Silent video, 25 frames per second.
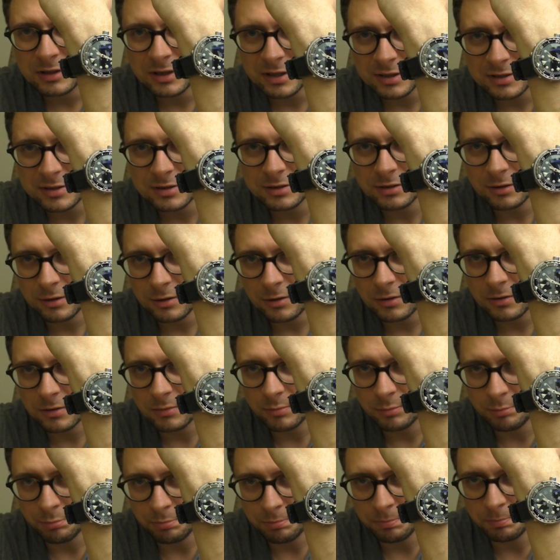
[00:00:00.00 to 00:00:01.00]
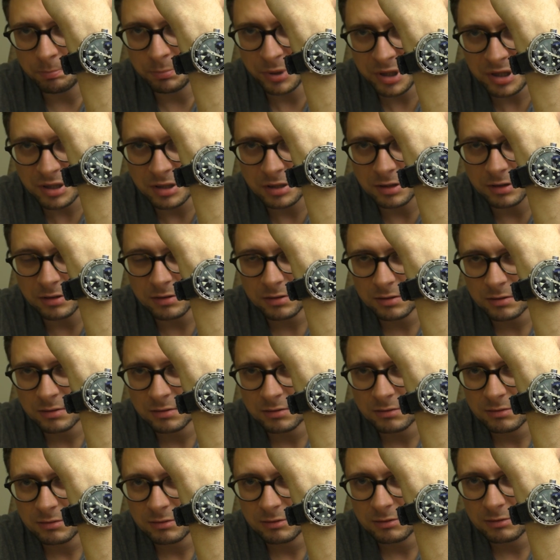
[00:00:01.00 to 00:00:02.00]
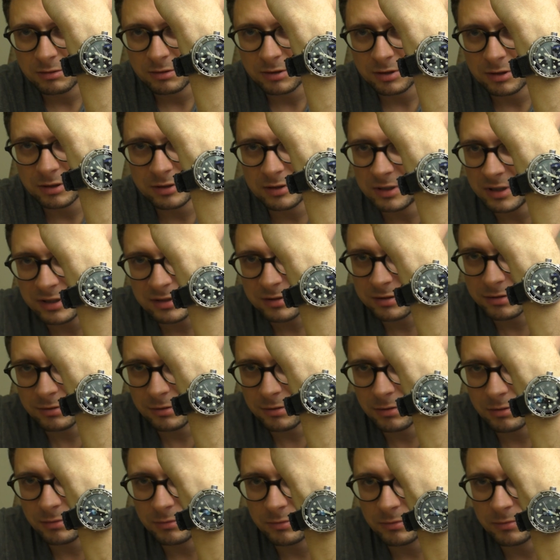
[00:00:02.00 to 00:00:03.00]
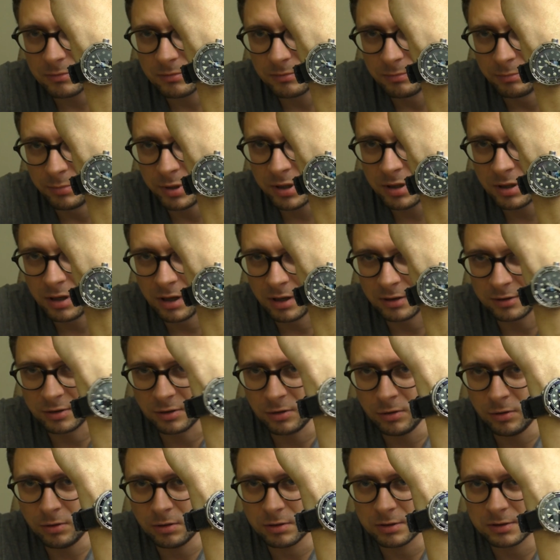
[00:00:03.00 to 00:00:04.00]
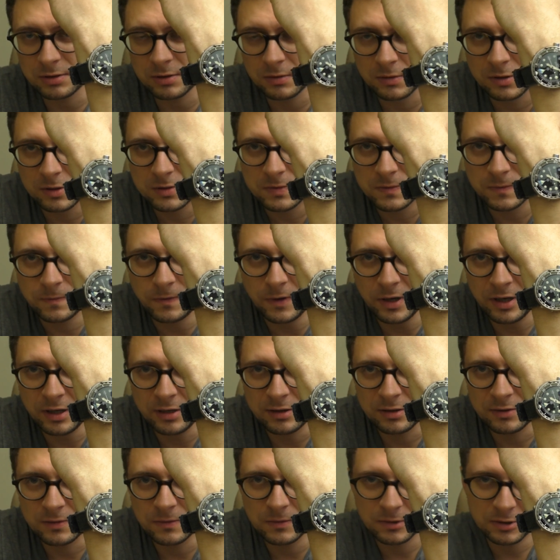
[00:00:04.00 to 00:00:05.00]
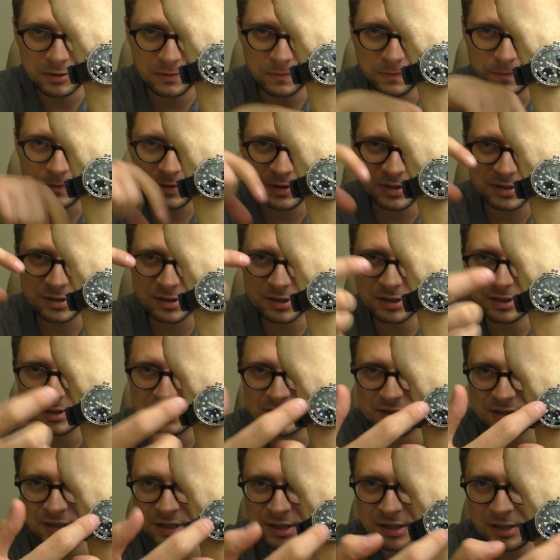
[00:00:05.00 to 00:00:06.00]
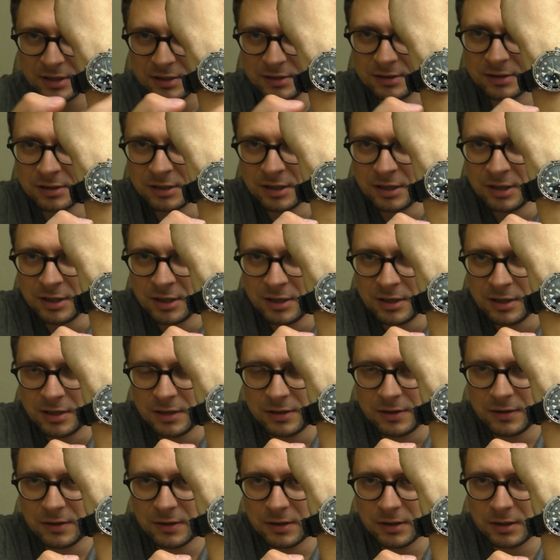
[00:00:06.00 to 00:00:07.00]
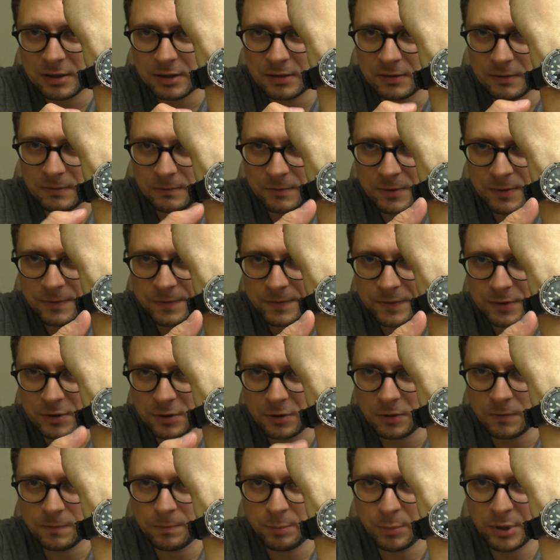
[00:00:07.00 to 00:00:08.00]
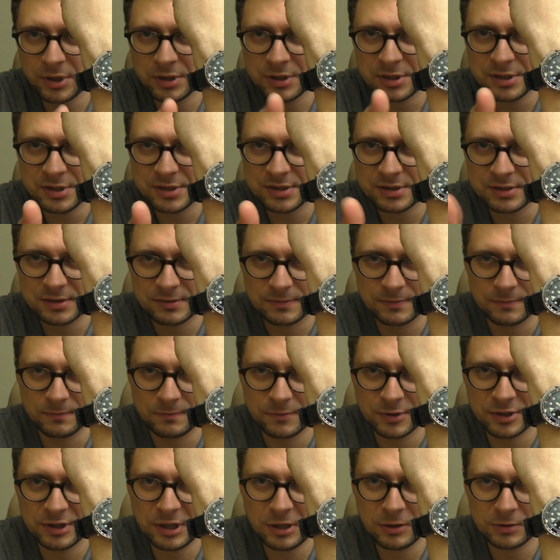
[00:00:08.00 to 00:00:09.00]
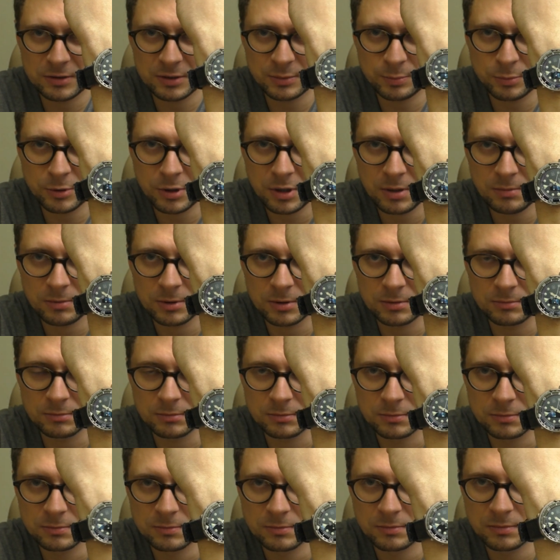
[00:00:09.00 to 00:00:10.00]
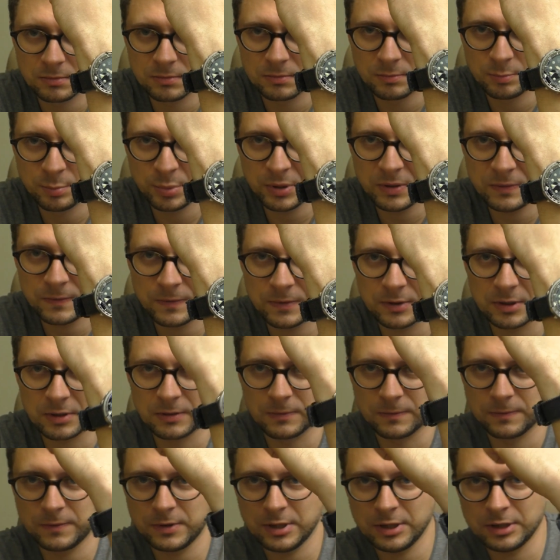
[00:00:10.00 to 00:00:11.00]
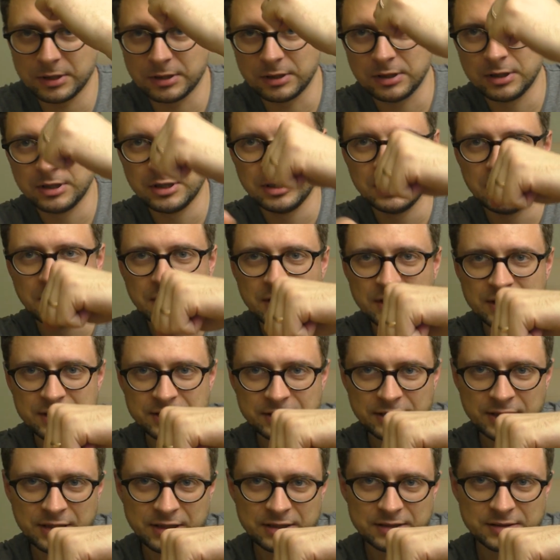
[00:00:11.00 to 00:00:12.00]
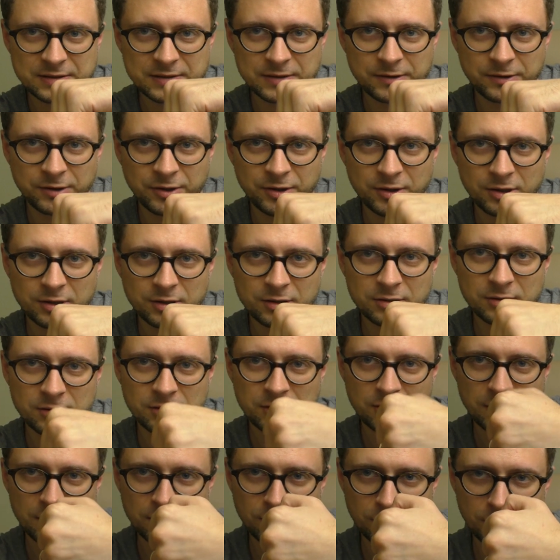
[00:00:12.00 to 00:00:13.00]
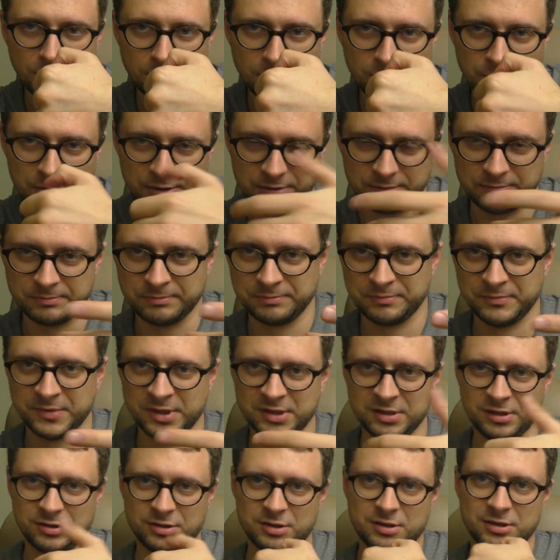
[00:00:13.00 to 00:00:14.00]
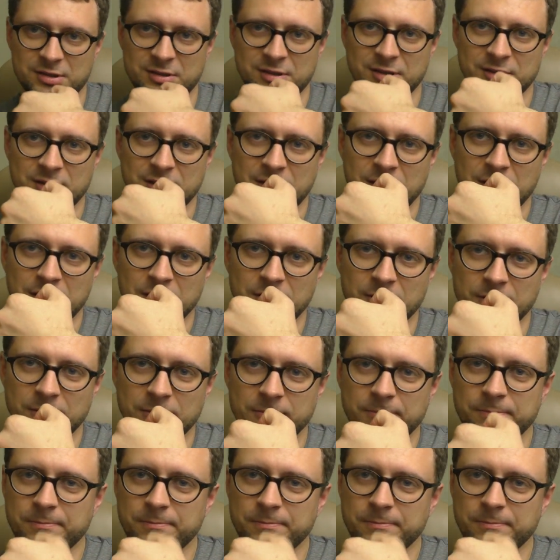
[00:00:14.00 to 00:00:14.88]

doesn't look big, it doesn't look big at all, it, it's fine, it, it fits inside the width of my wrist without a problem, perfectly fine. Yeah, it's thick and all, but such is design.